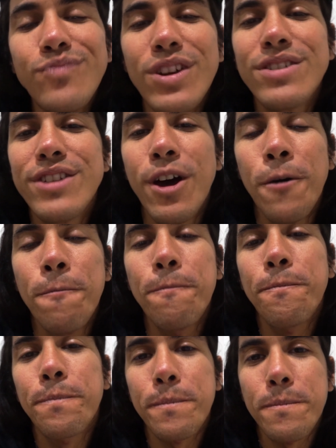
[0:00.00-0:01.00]
So
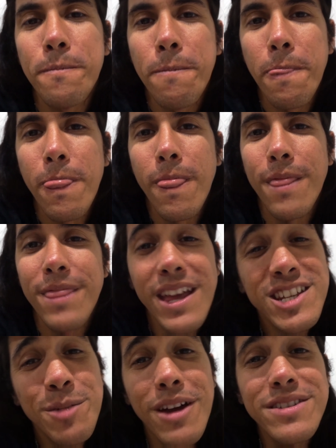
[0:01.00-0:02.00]

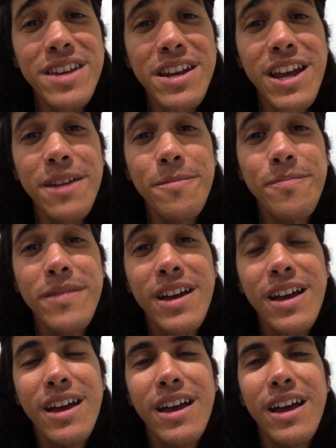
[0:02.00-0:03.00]
that's coming out Sunday.
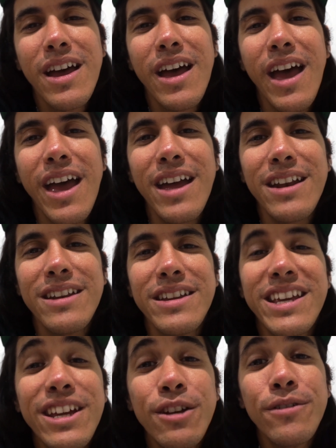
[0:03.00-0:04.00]
And
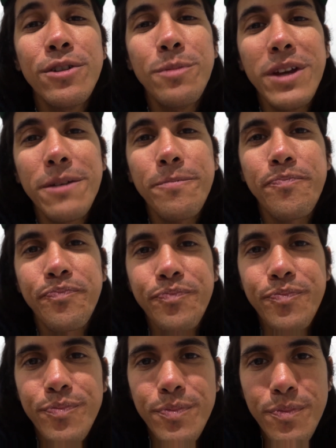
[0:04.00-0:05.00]
he interviewed me,
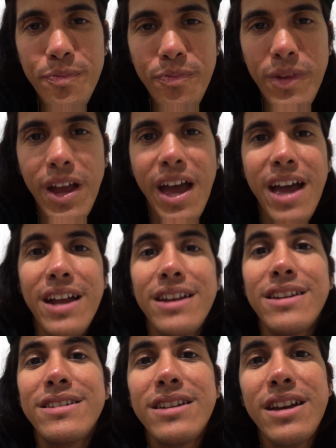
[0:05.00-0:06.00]

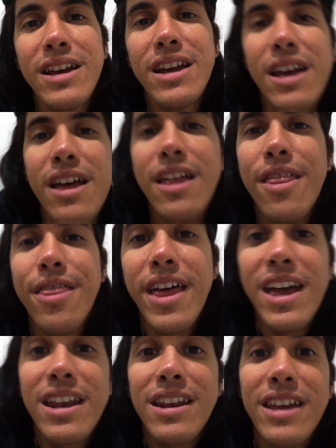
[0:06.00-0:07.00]
and
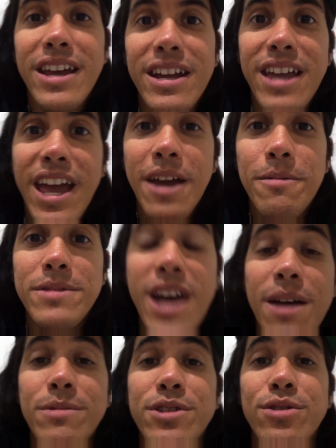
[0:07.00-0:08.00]
then it came
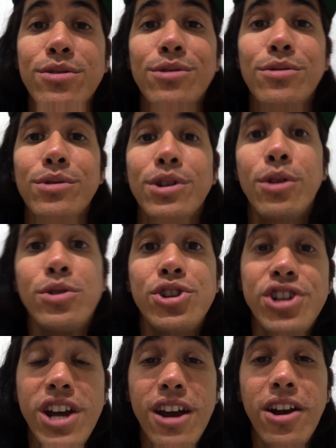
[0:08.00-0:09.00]
time to,
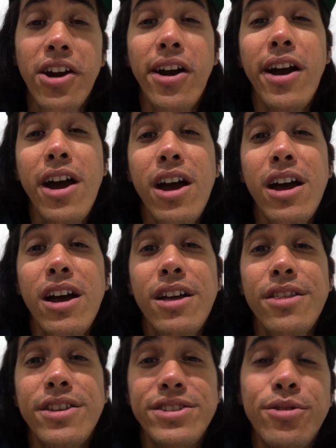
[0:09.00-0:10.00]
share
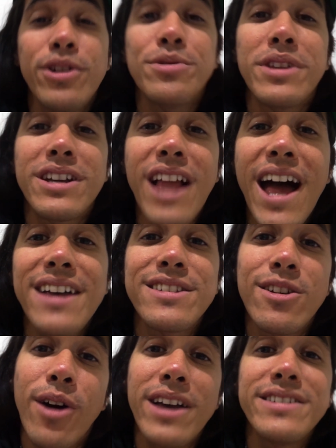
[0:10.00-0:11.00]
the stories with the
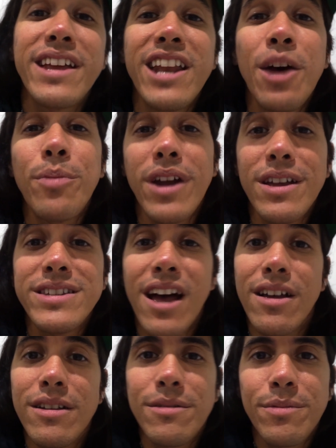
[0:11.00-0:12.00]
class. So I stand up and I
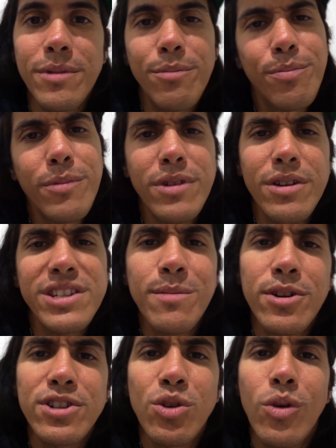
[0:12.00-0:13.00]
tell,
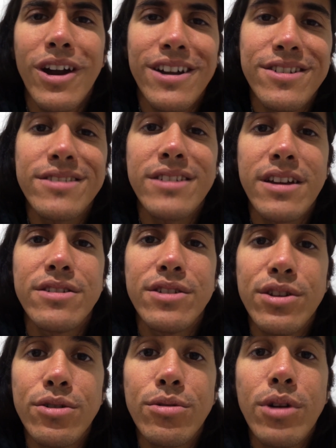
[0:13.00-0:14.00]
similar to what I just said
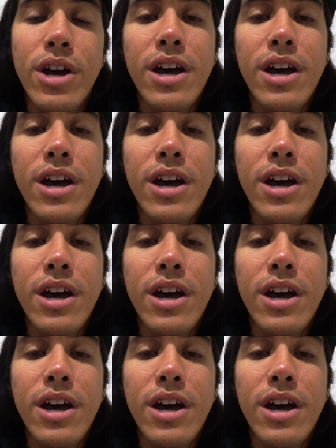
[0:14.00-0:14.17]
to you,